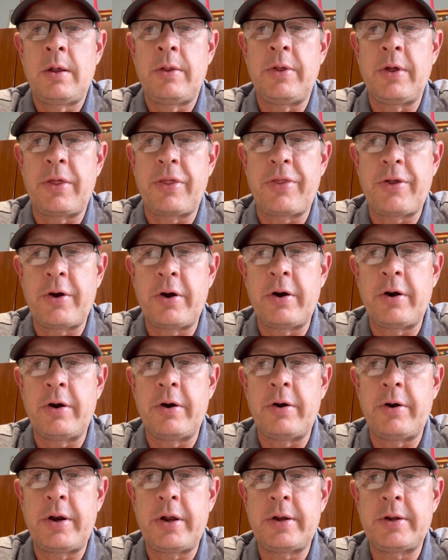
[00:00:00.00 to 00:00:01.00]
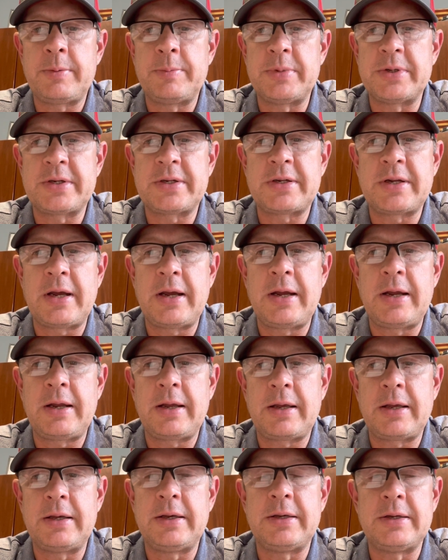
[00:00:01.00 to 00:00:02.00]
The third
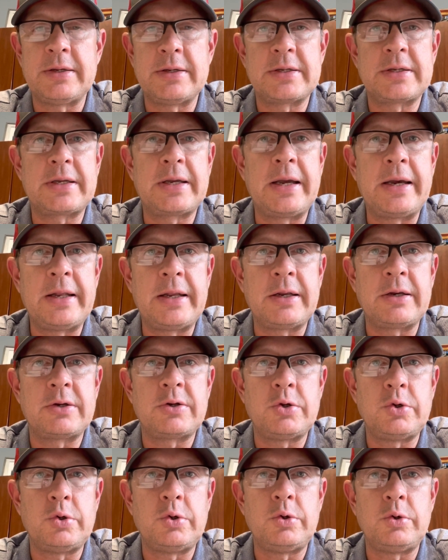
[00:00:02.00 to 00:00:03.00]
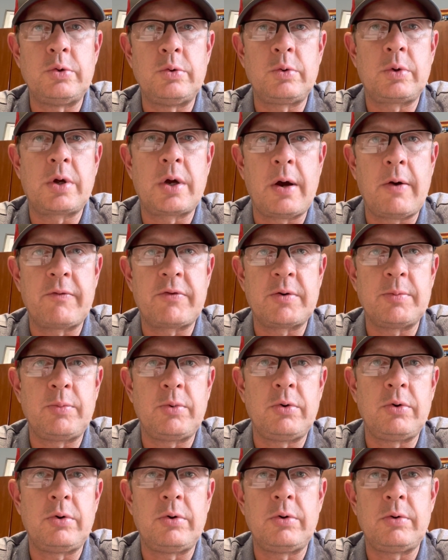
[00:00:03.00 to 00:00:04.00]
mistake is getting too
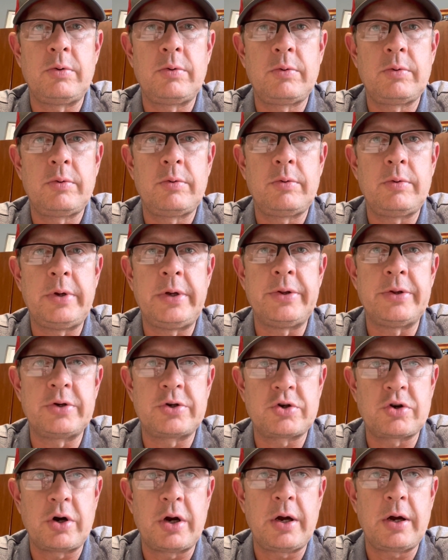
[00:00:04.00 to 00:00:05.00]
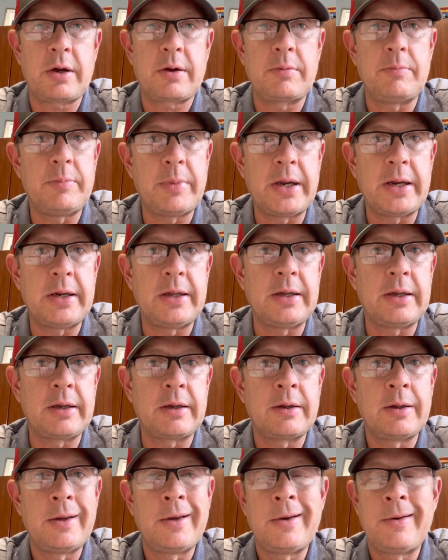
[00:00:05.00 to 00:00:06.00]
comfortable in the truck,
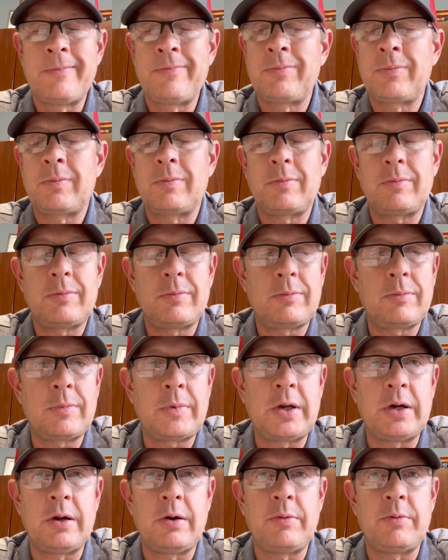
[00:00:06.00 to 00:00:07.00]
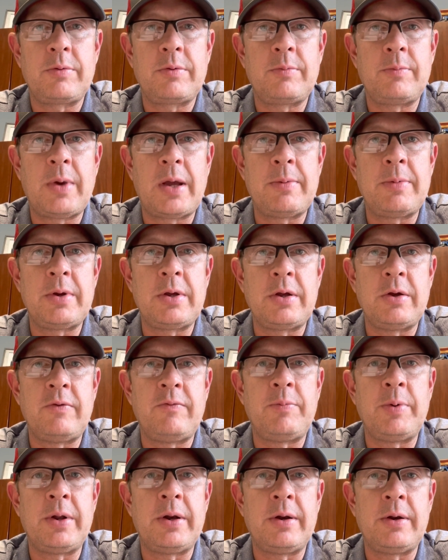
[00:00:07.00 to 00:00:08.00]
meaning, you know, maybe
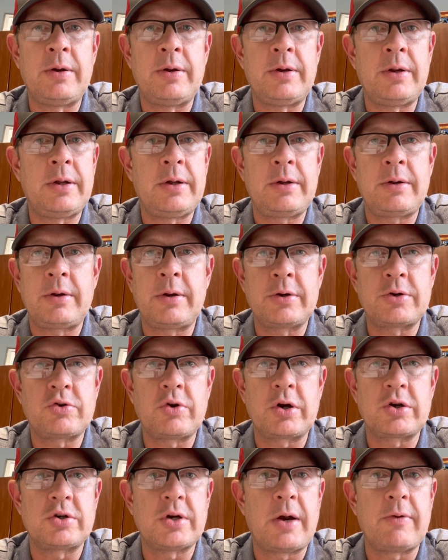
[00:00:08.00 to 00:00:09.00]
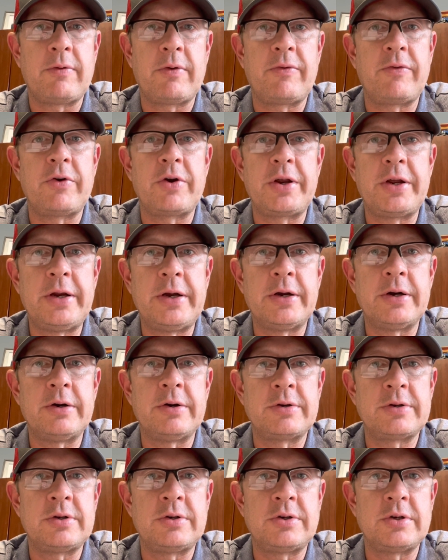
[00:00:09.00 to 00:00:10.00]
you've been a truck driver for
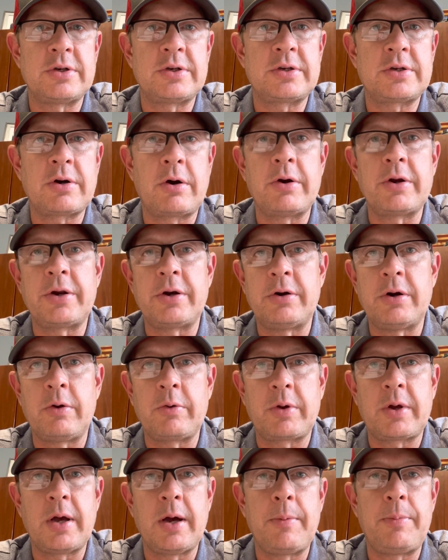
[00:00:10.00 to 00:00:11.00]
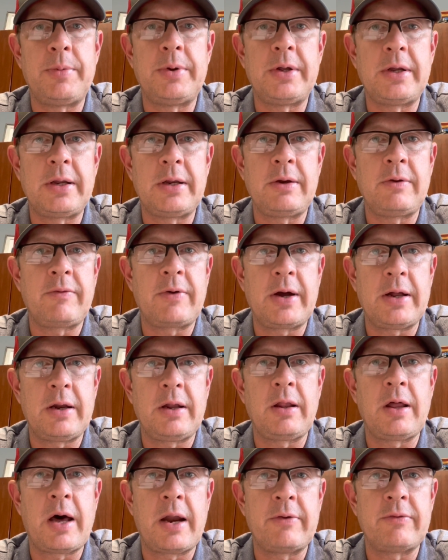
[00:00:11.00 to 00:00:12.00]
years and just started your own company and you've got
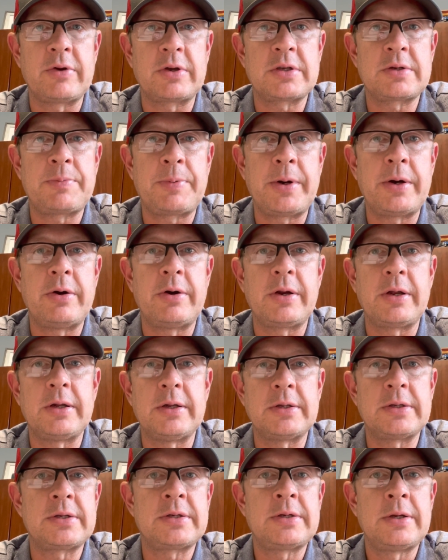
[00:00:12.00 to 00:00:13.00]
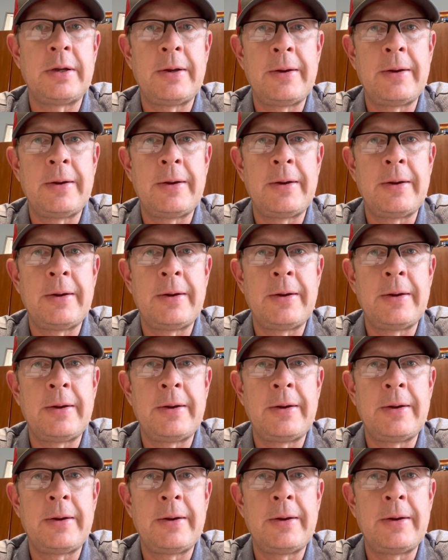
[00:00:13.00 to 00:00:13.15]
a lot of experience.